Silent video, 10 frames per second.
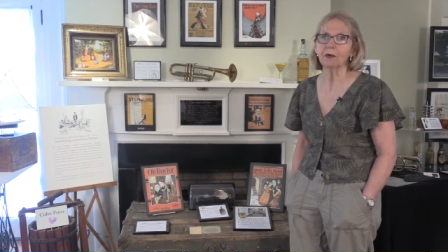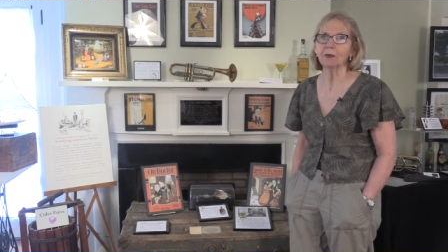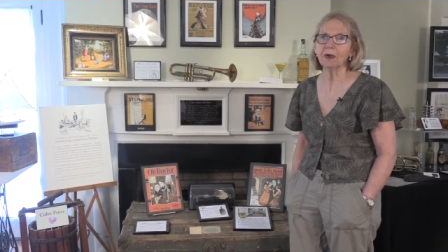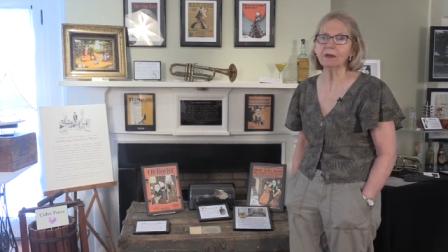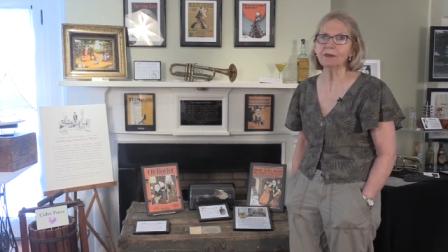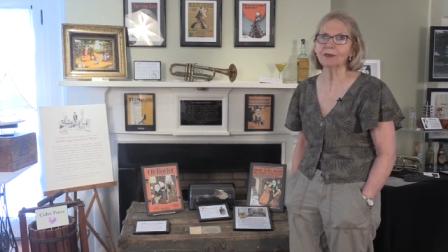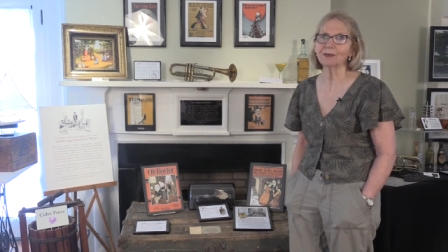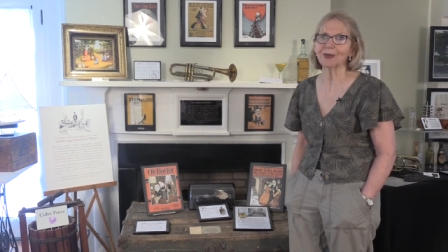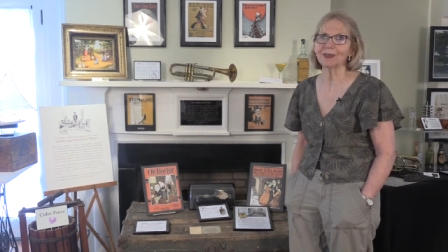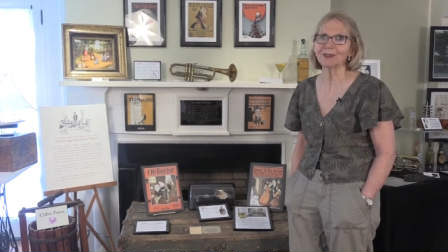Well, one of
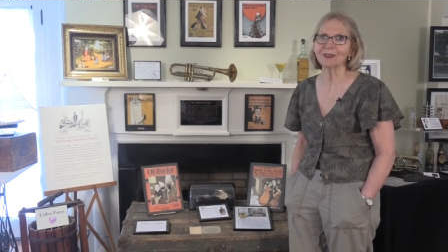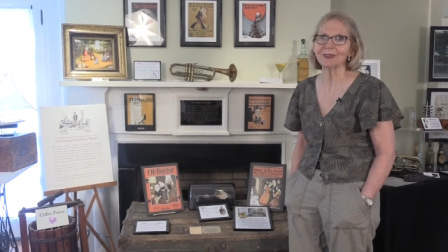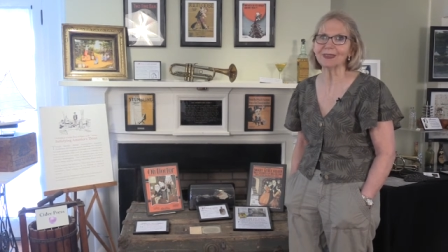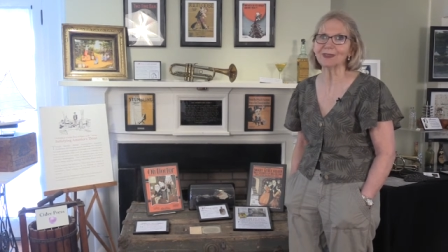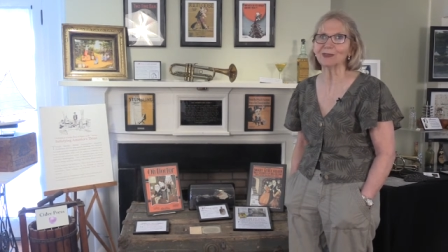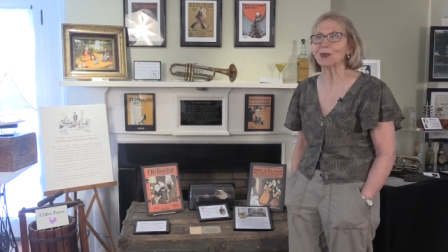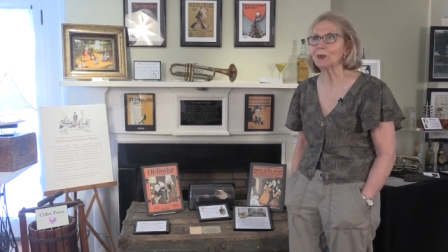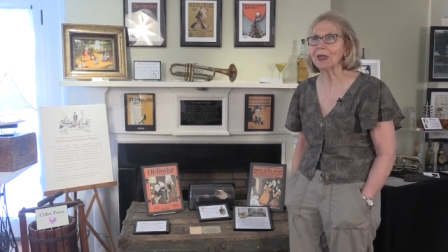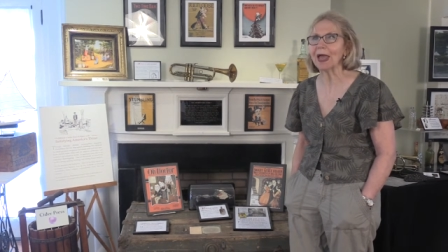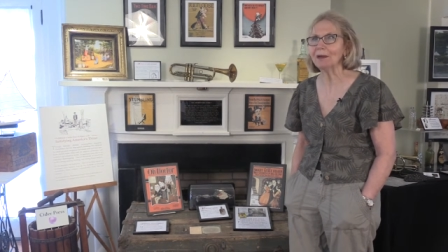those questions is
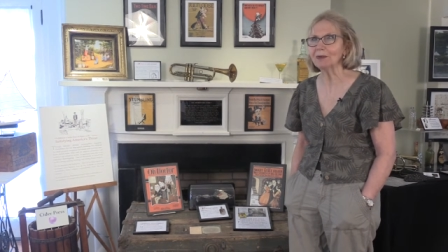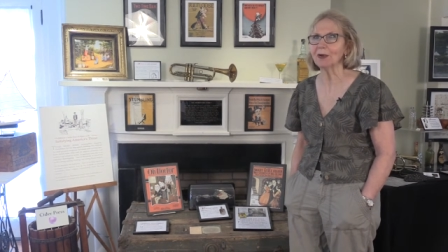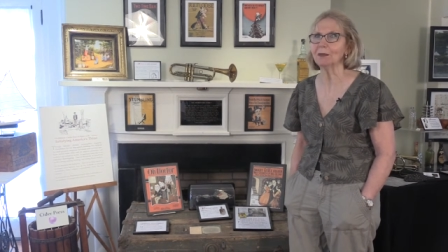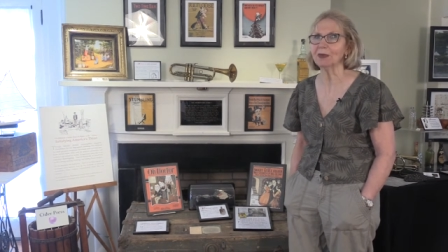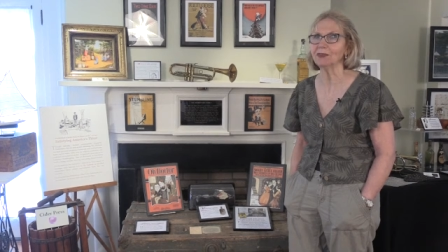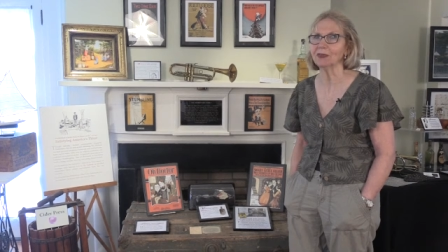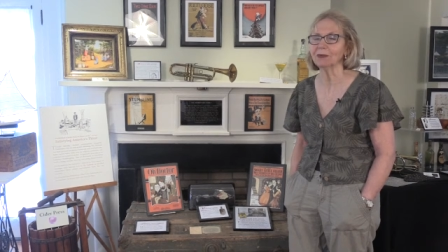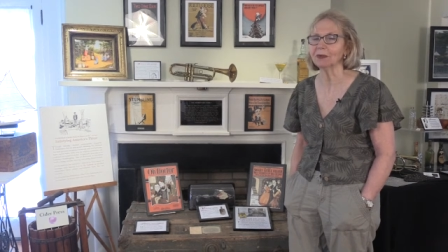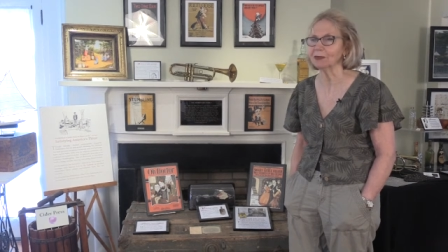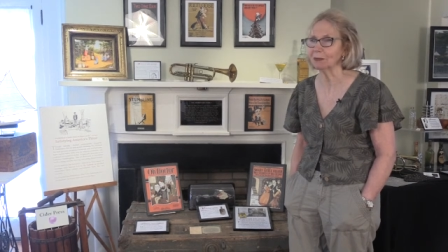so we had
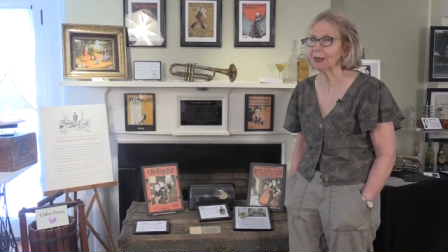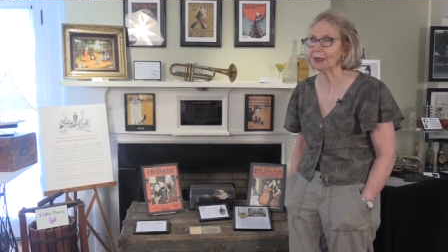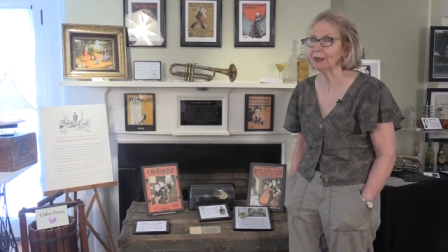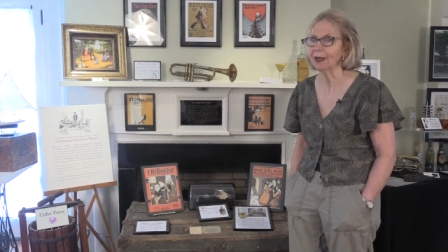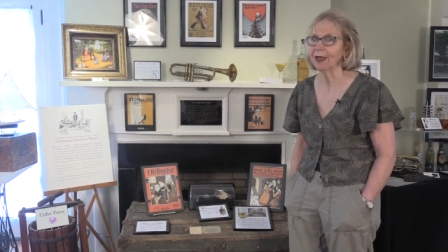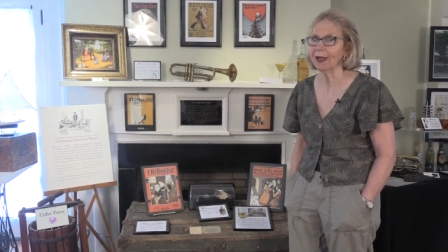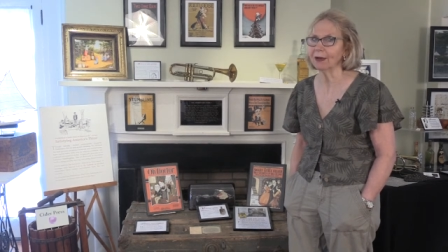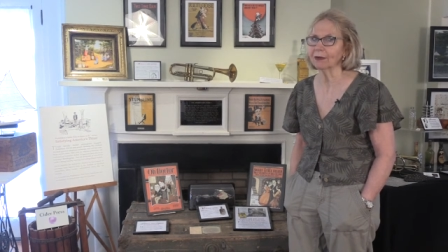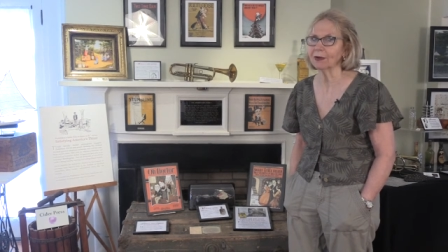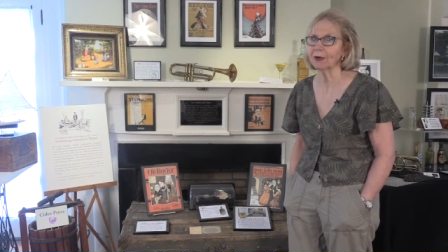prohibition, which made
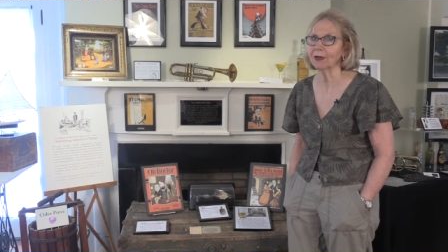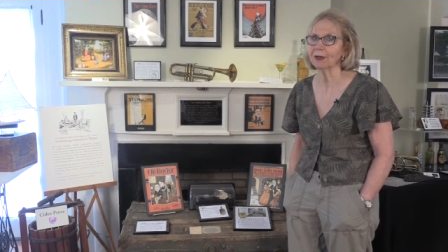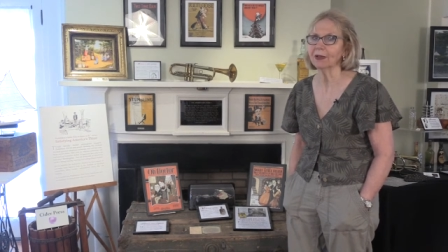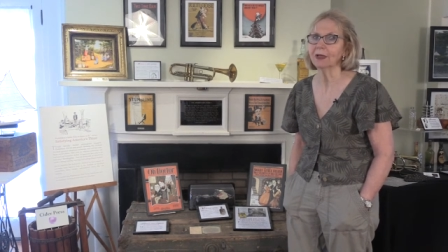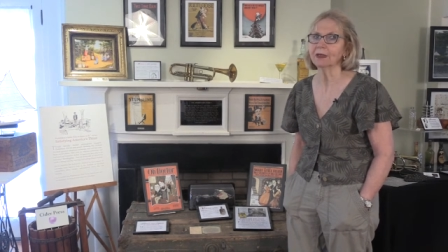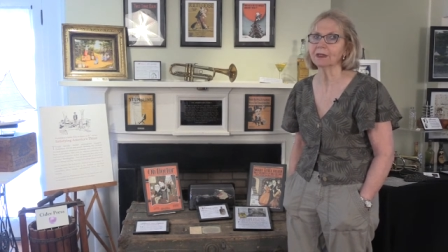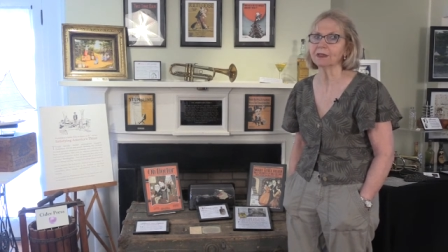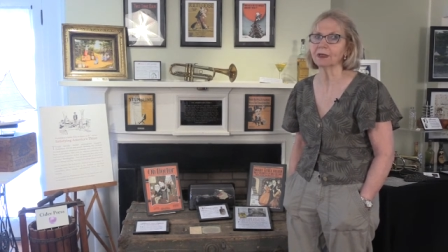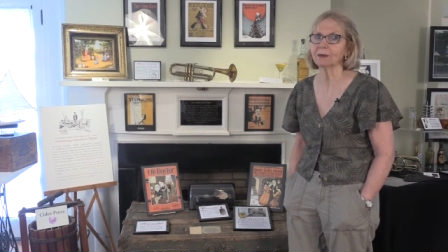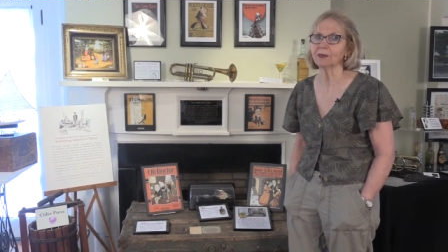alcohol
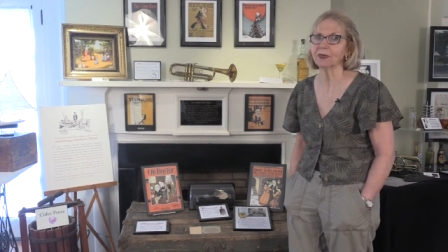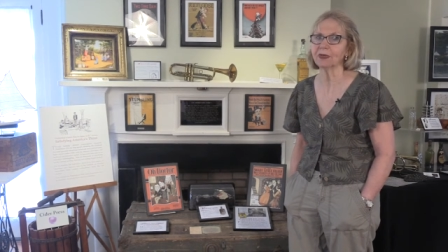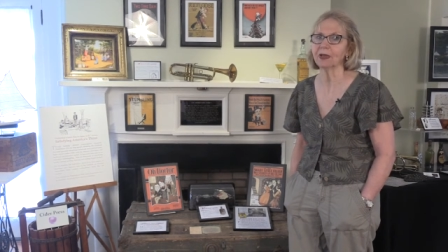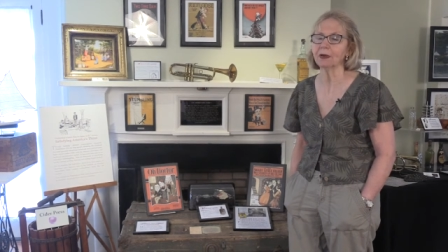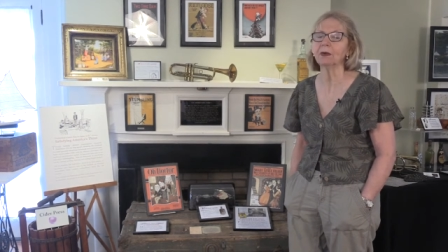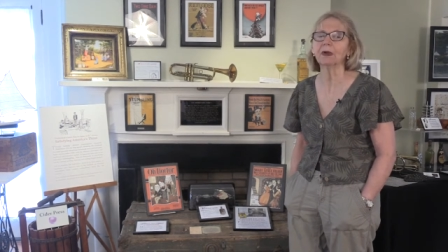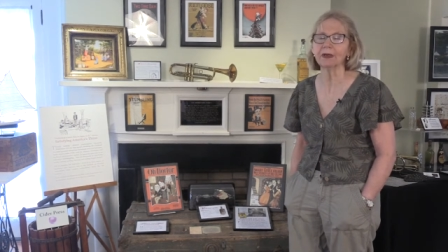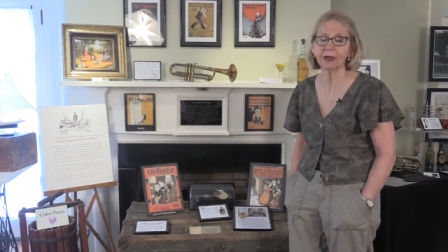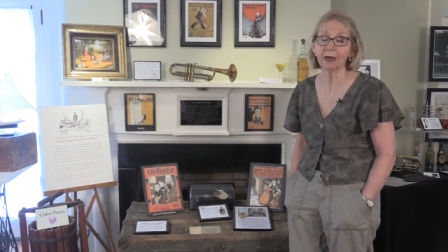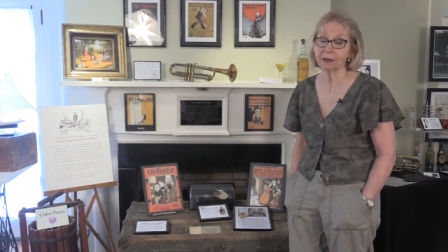consumption,
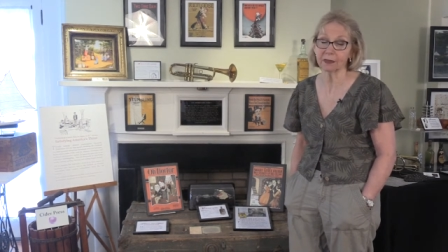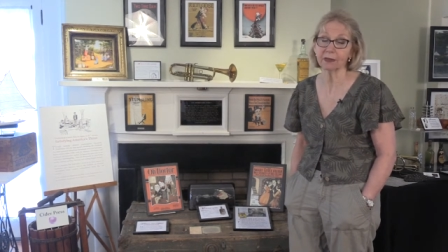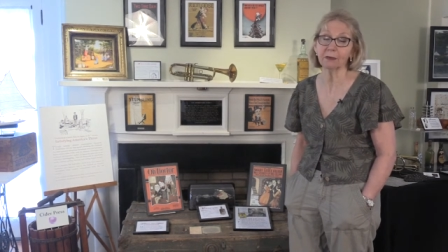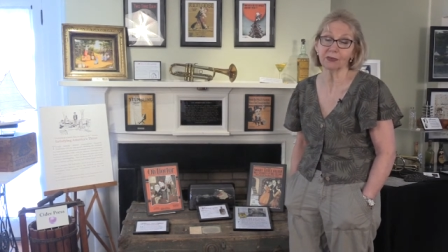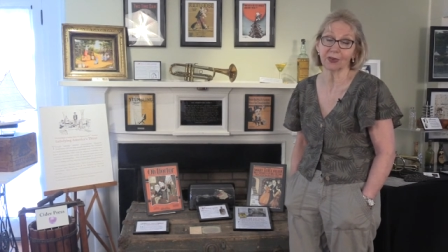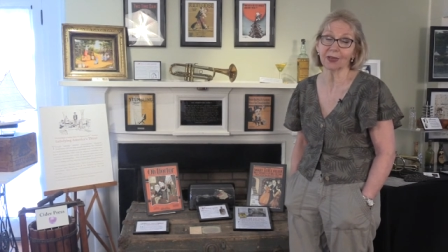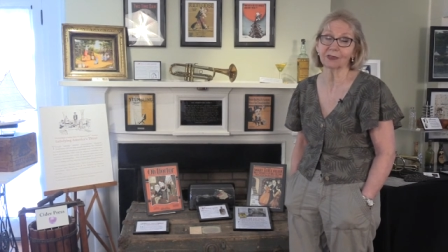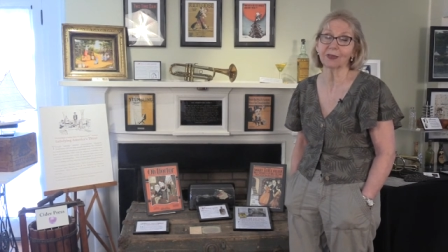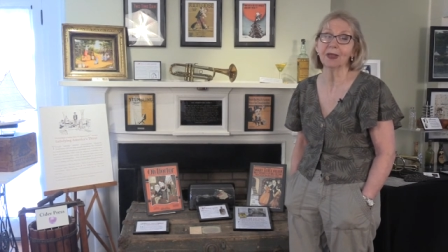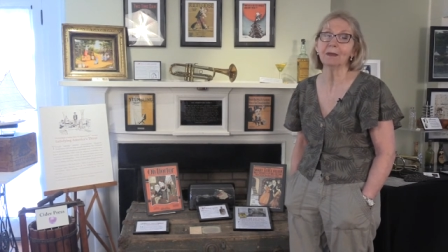or not consumption
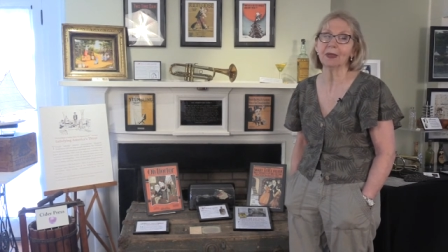actually,